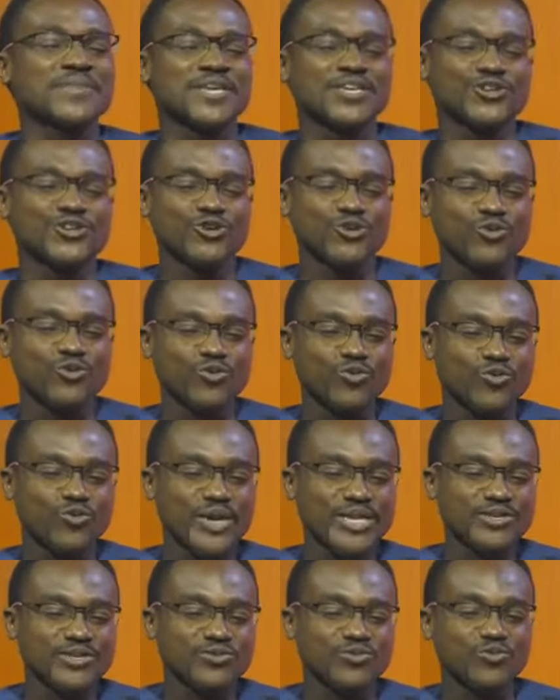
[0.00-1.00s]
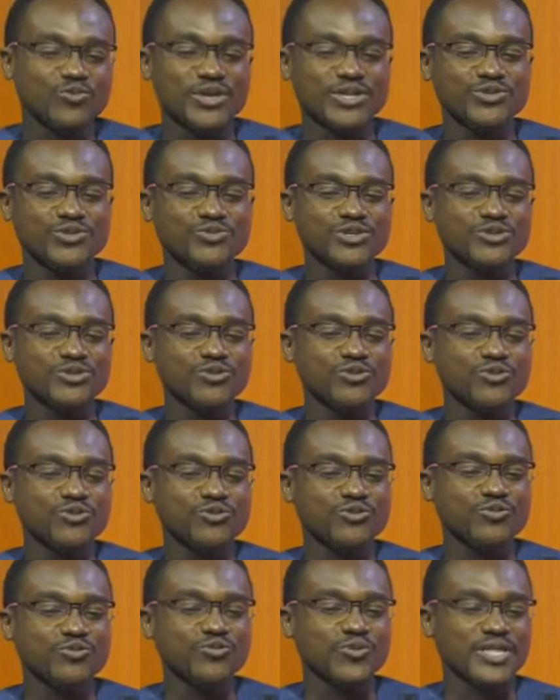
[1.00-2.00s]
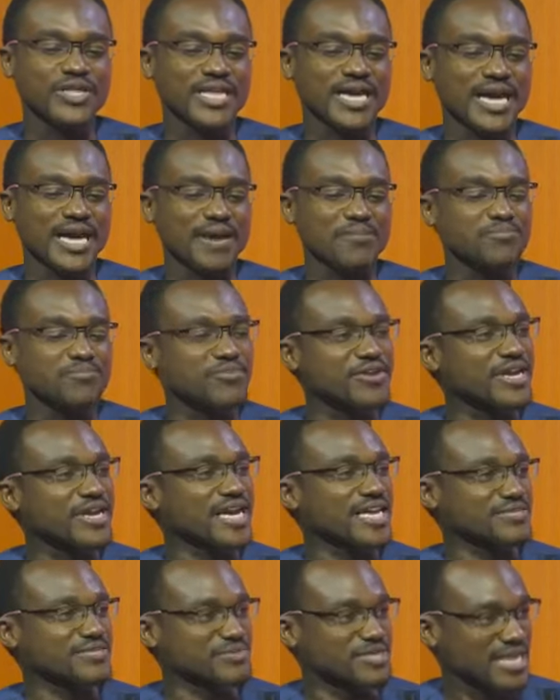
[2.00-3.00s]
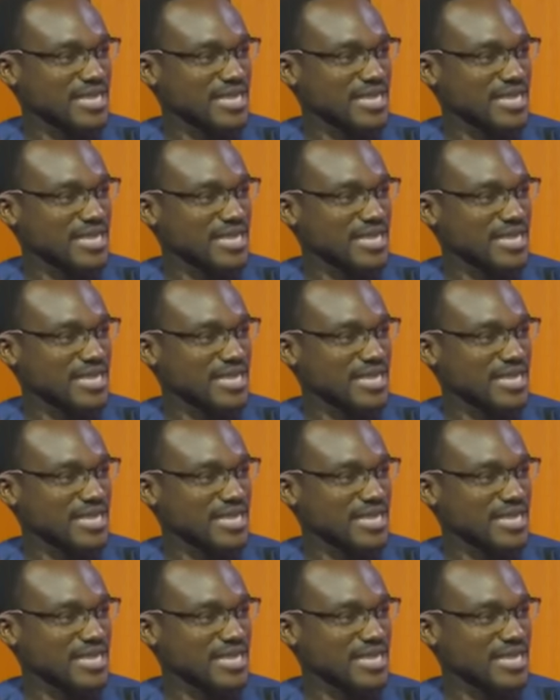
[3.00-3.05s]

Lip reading: you know, when do we know whether our prayer has been